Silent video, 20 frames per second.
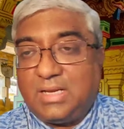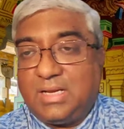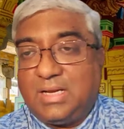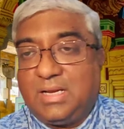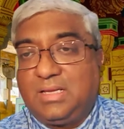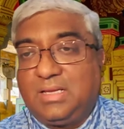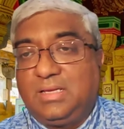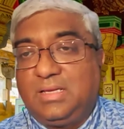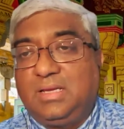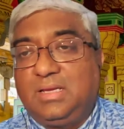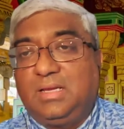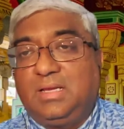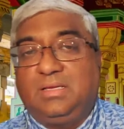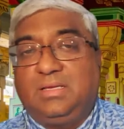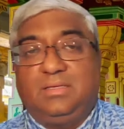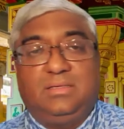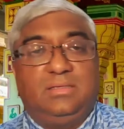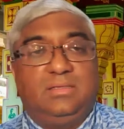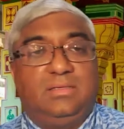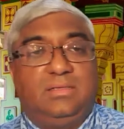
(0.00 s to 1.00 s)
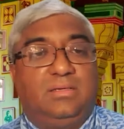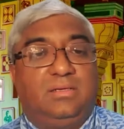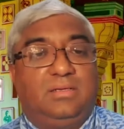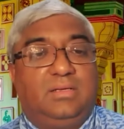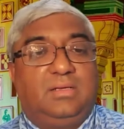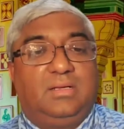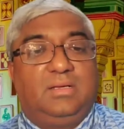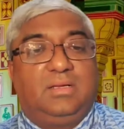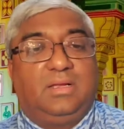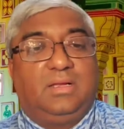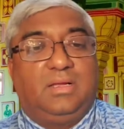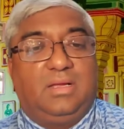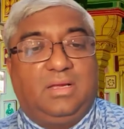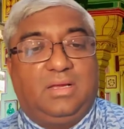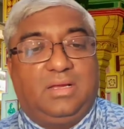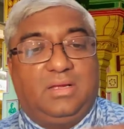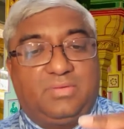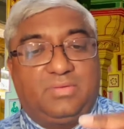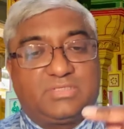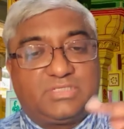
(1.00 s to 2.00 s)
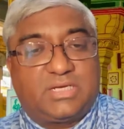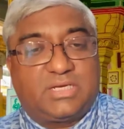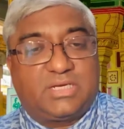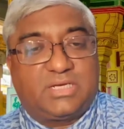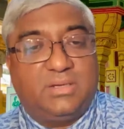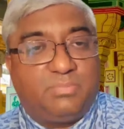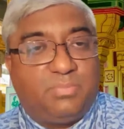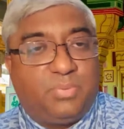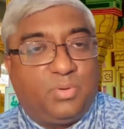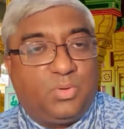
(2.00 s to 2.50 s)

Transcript: And I have a second